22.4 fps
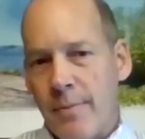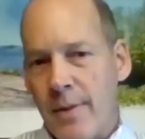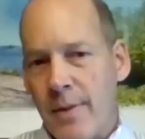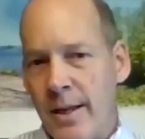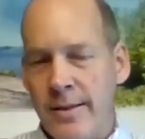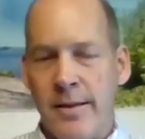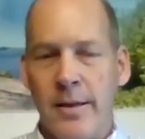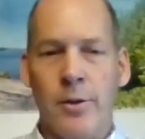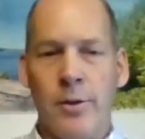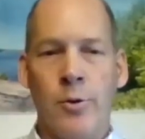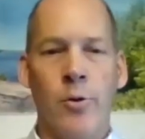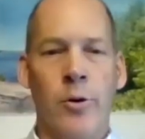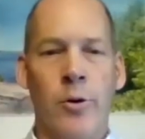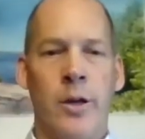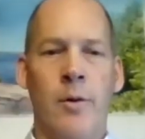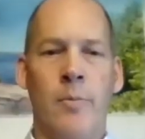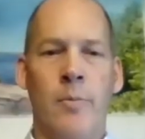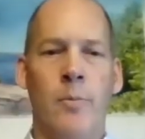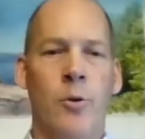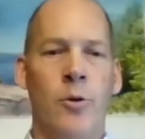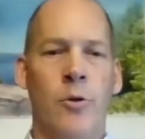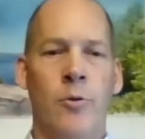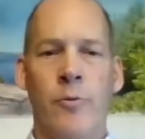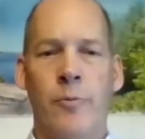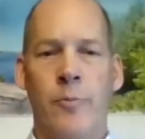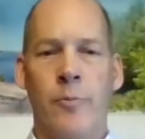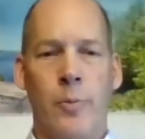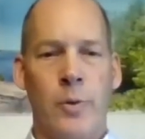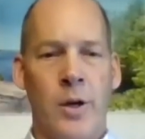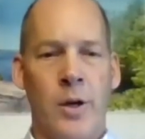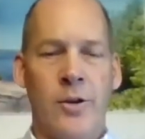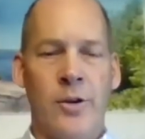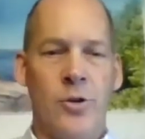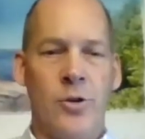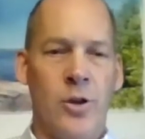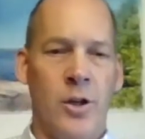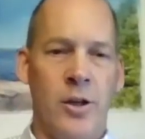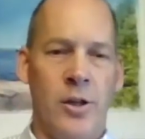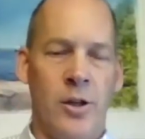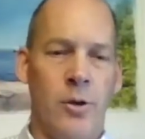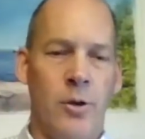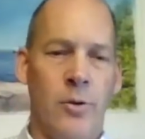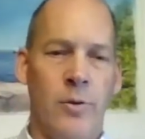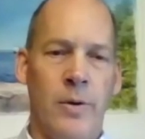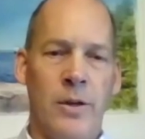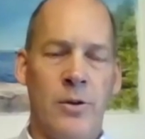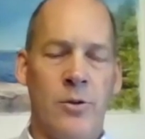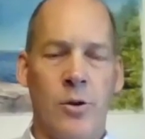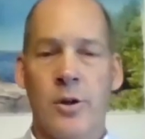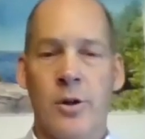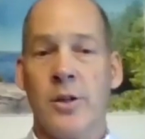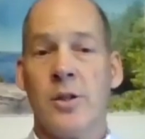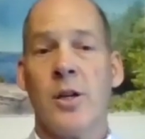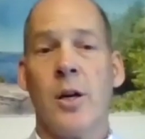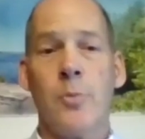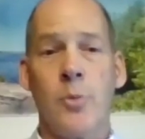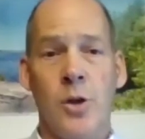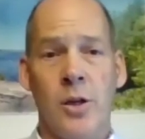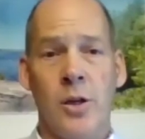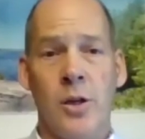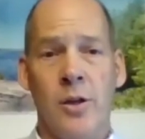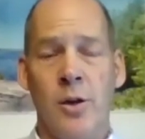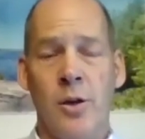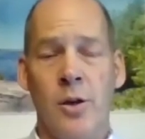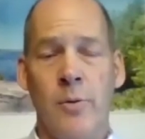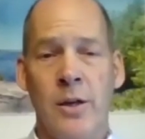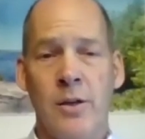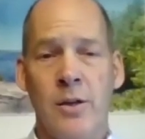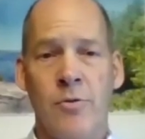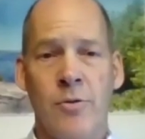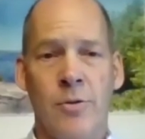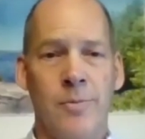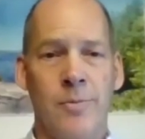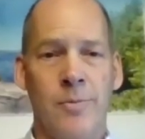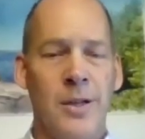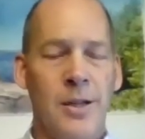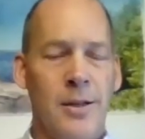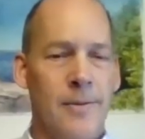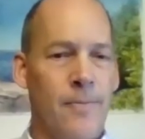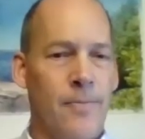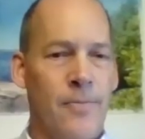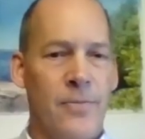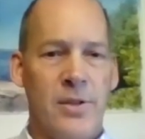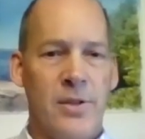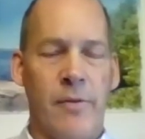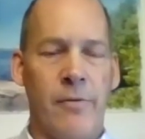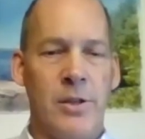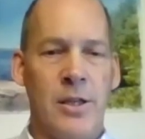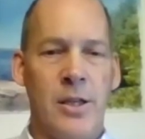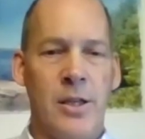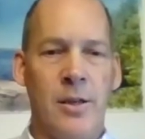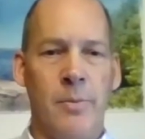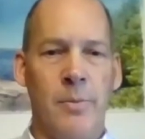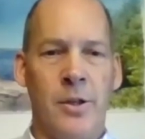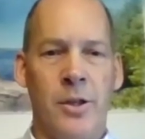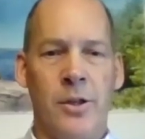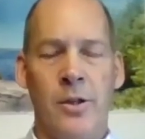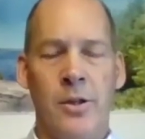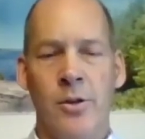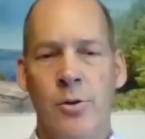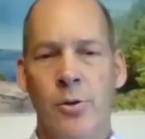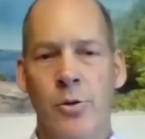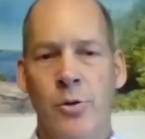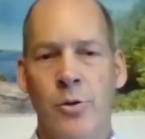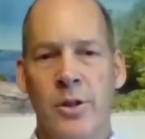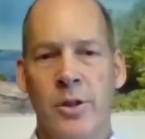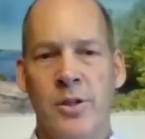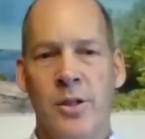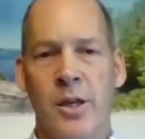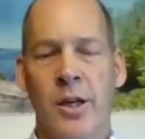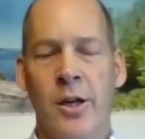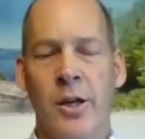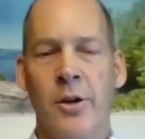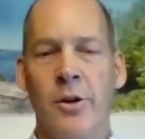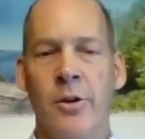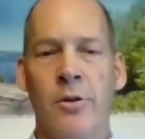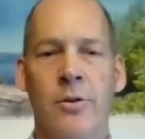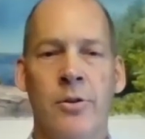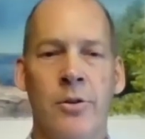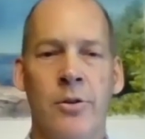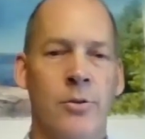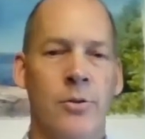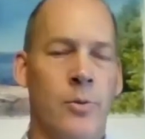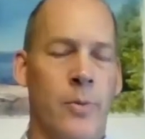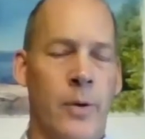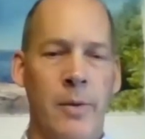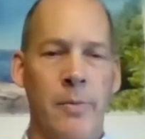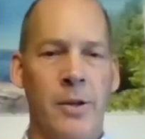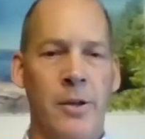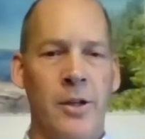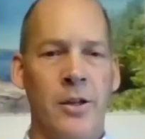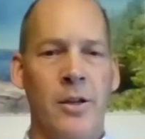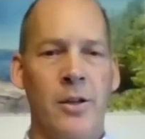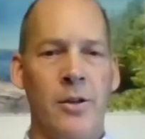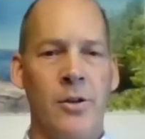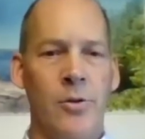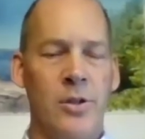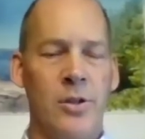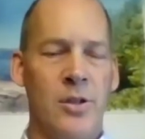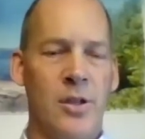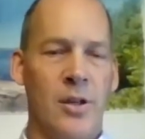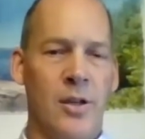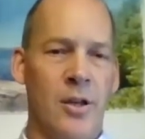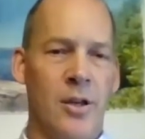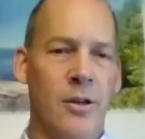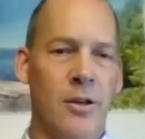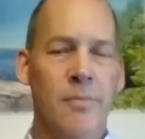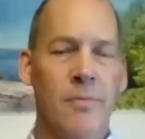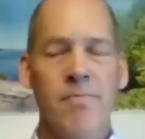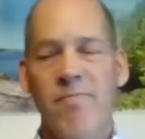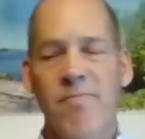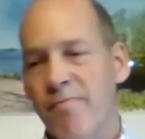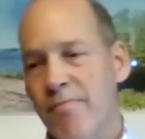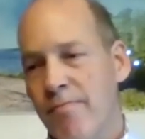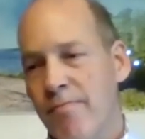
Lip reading: Is it going to move production in the US or consumption in the US from 17 million units a year to 20 million units a year?